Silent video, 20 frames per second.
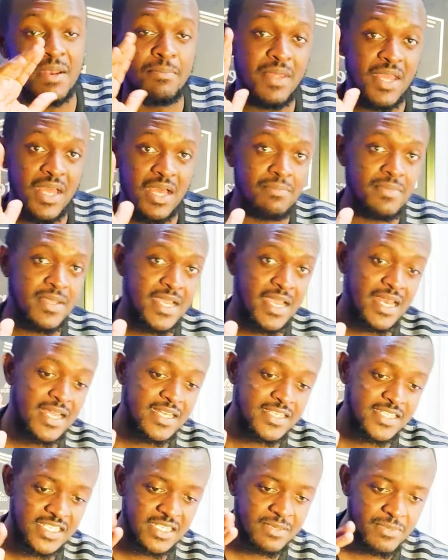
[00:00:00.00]
And big up Mikel
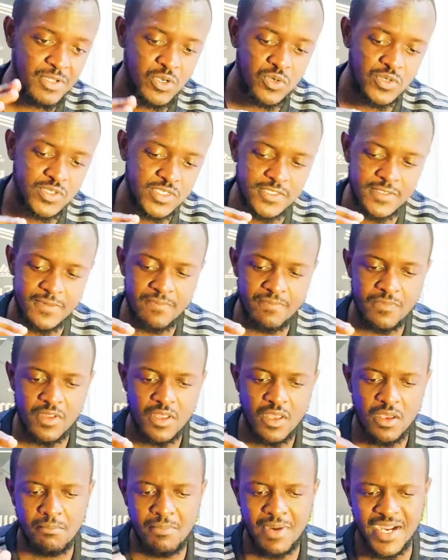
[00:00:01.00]
Arteta because
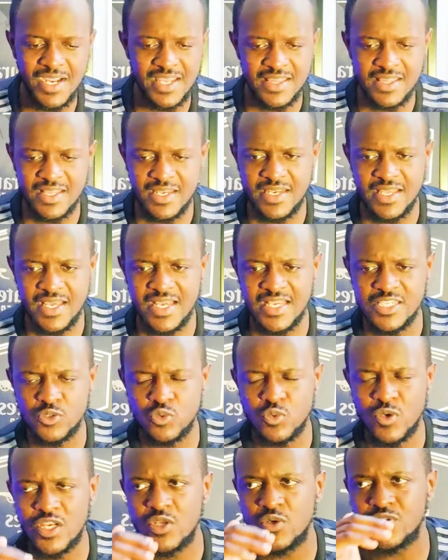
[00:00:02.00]
back in the
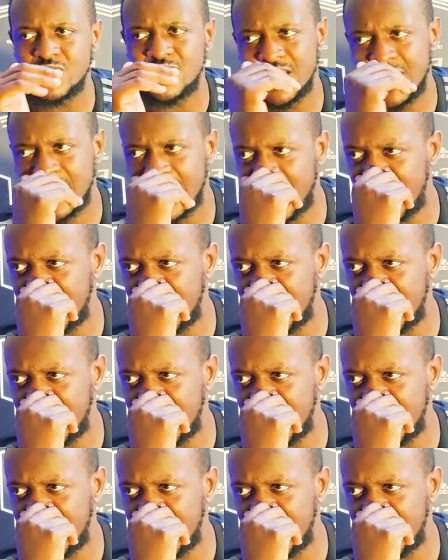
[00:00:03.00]
days when he was still